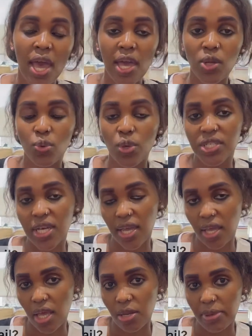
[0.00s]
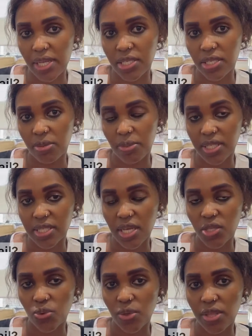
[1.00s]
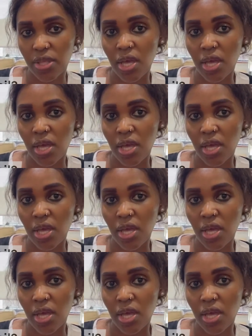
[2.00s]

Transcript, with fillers: and what I and my team are tasked with